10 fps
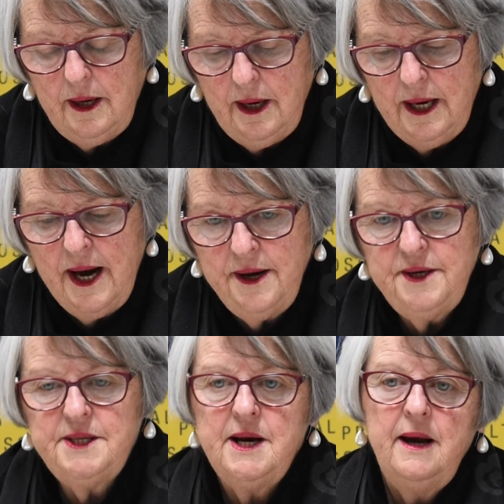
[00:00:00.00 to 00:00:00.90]
in
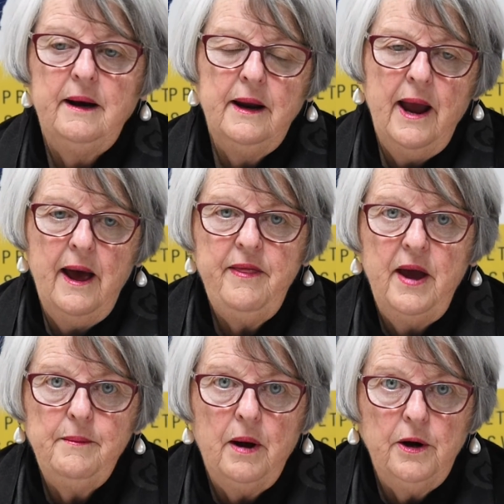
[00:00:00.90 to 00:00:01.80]
understanding how
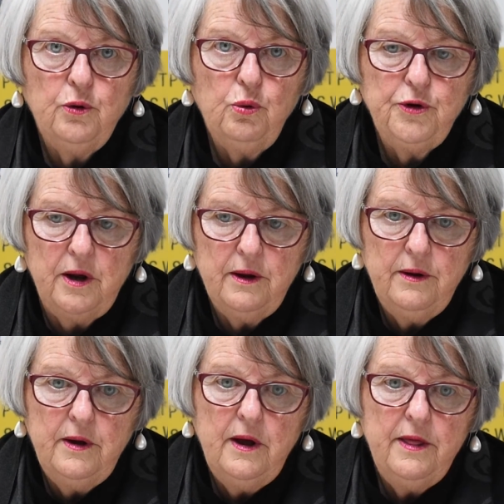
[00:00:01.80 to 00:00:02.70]
they might alter
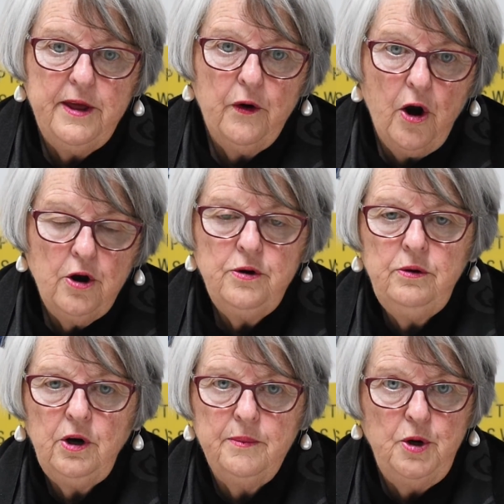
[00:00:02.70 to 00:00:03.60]
their
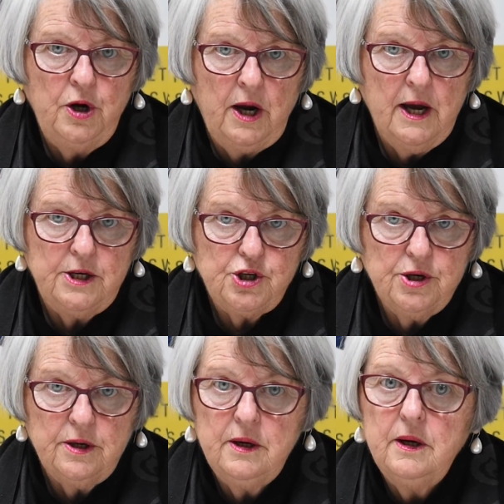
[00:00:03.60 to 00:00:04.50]
own
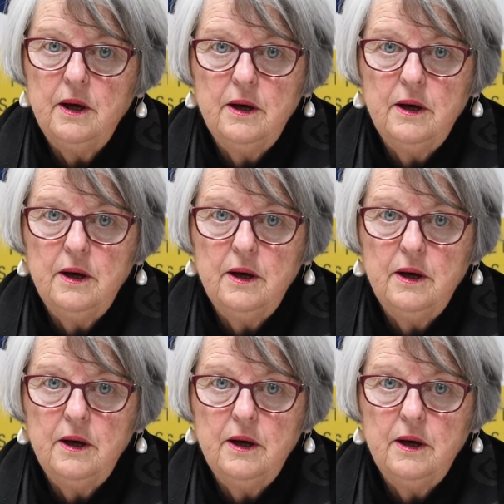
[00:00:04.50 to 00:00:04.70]
communication